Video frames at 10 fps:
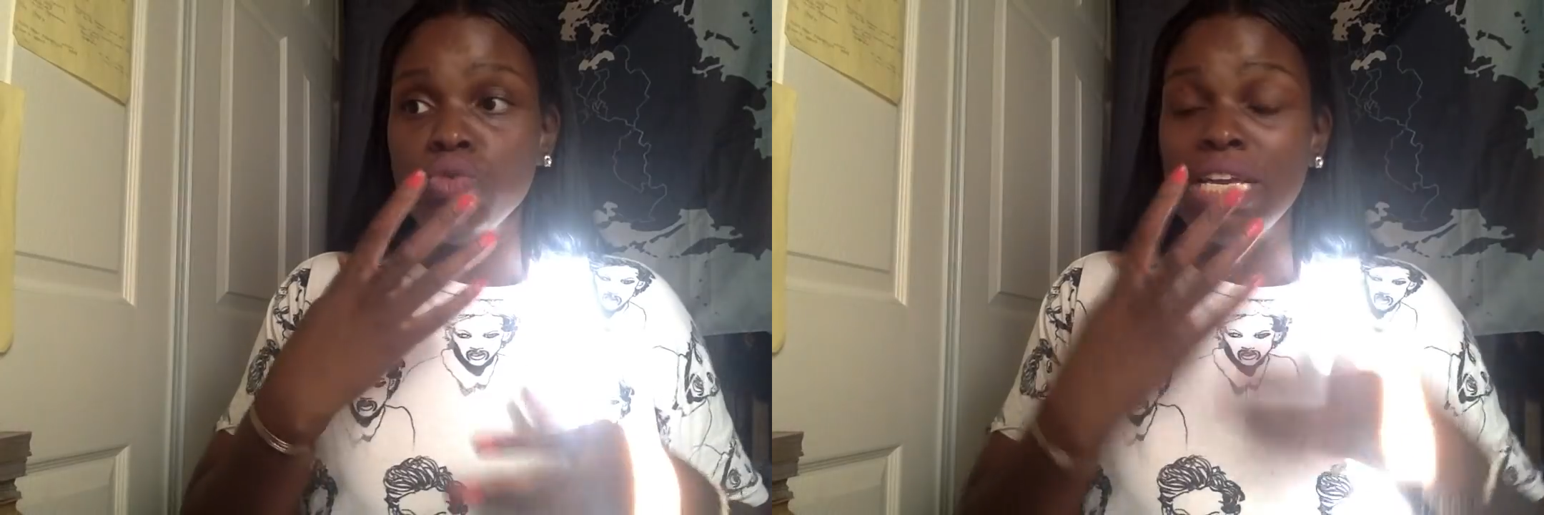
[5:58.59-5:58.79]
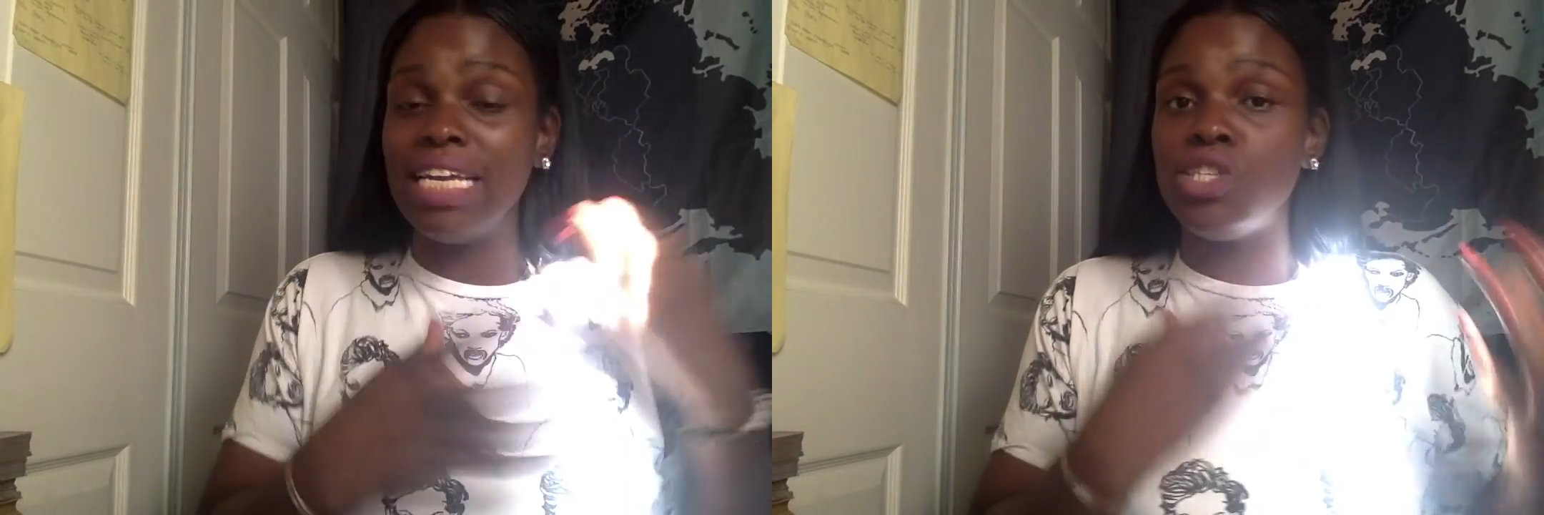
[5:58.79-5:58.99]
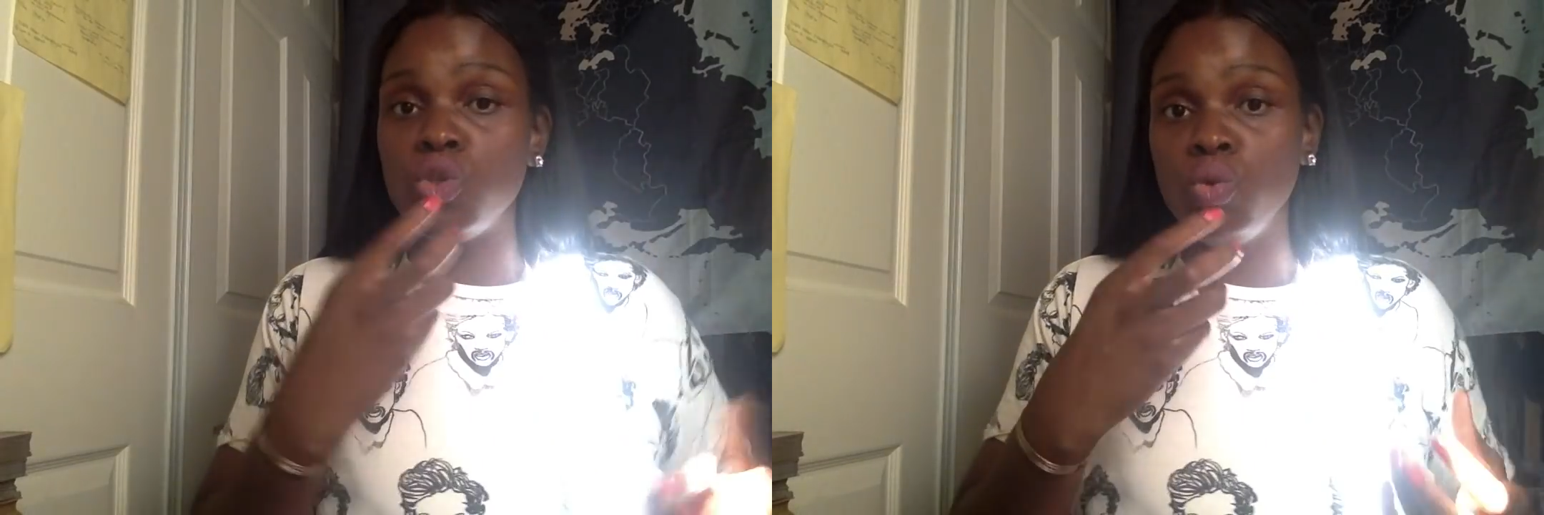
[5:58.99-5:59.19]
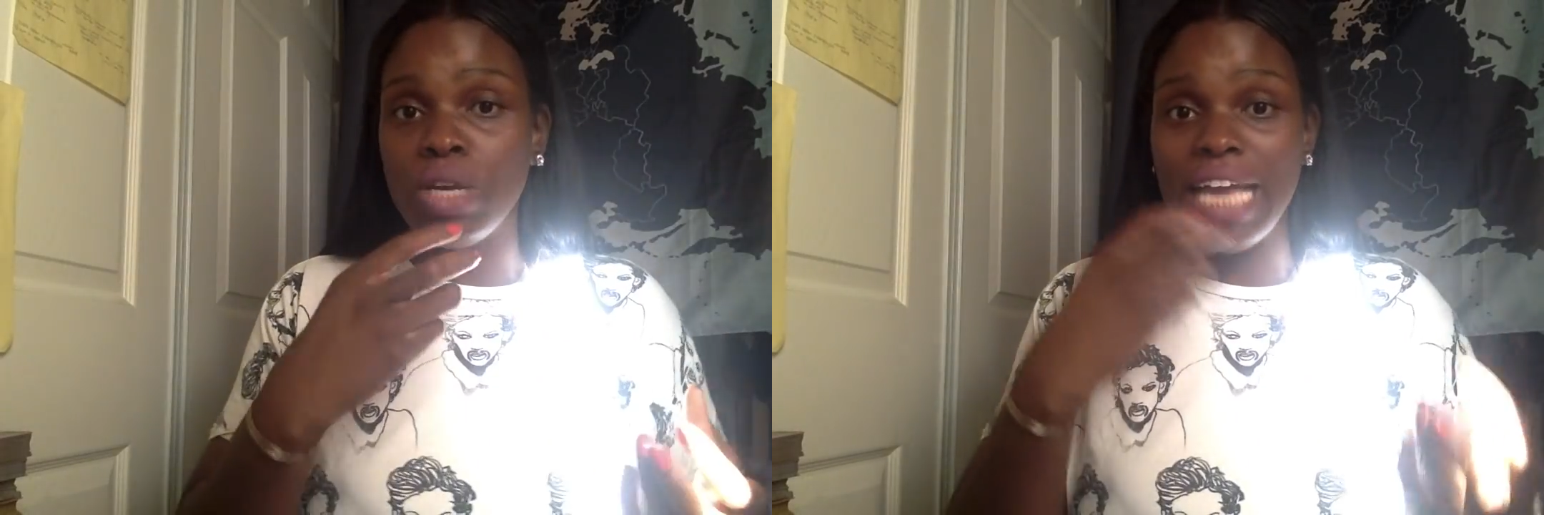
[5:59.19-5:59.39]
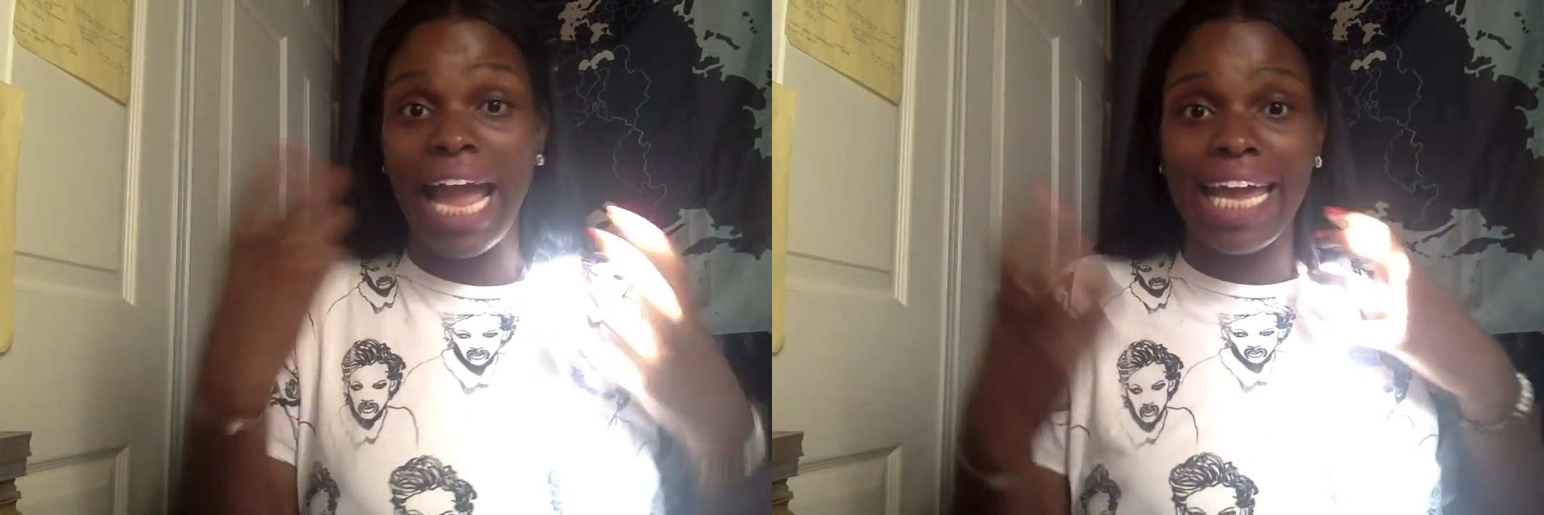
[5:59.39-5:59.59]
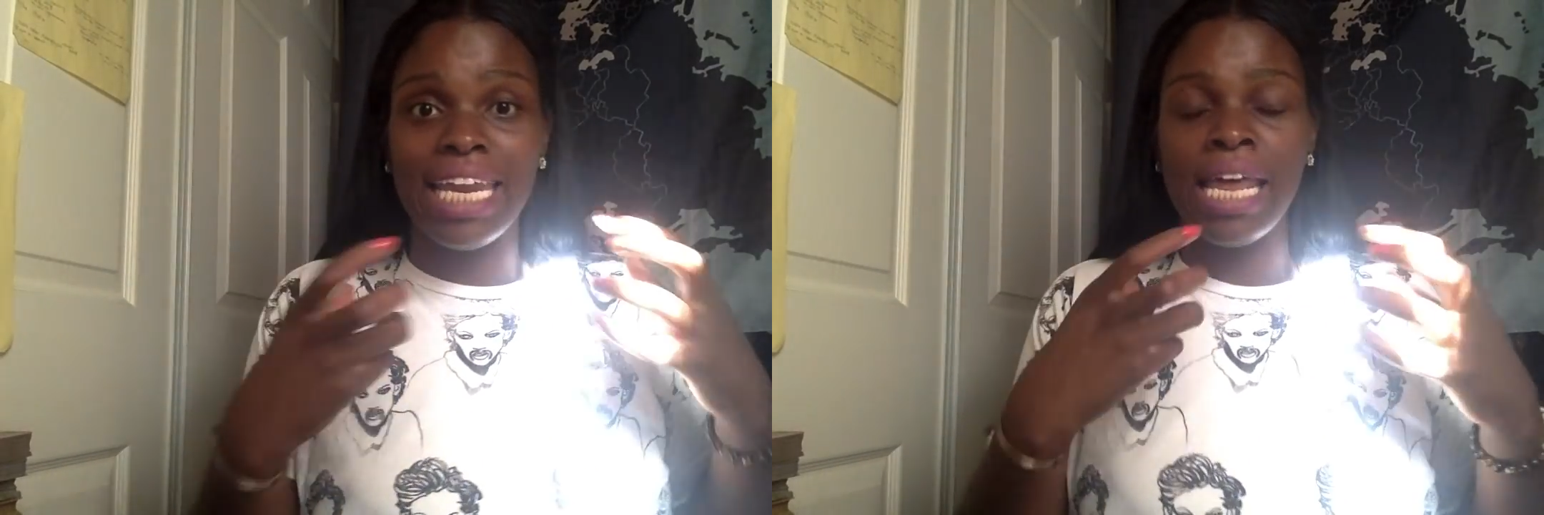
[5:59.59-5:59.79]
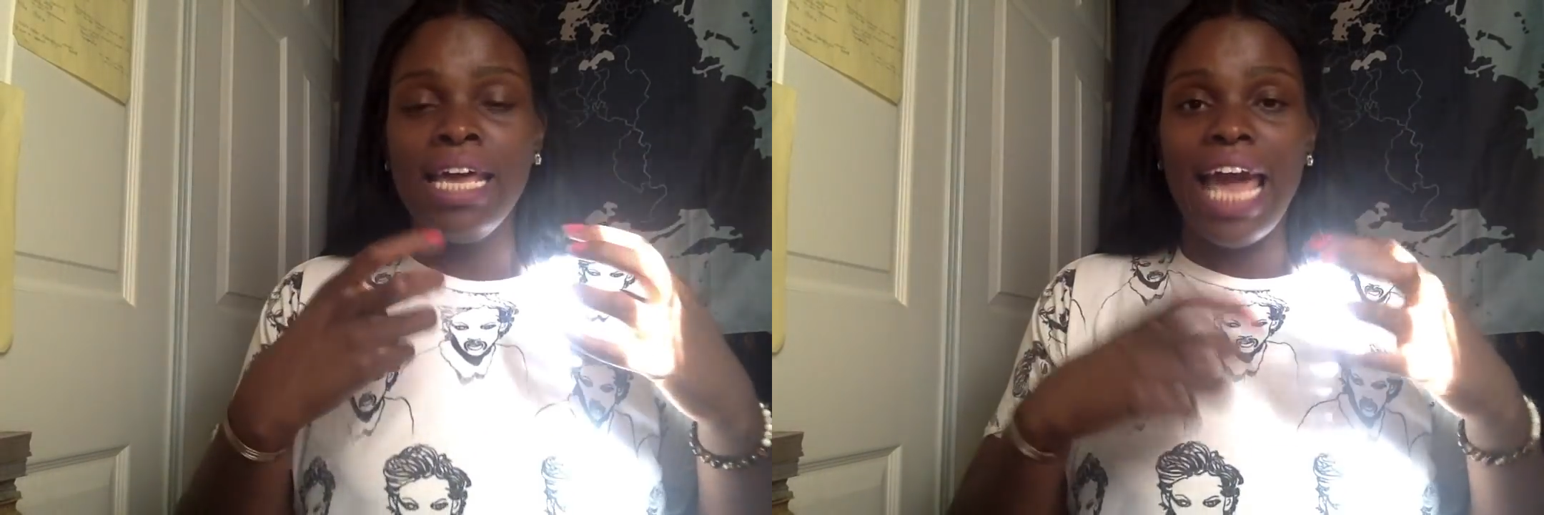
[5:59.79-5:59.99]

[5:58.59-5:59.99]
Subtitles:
needed to gain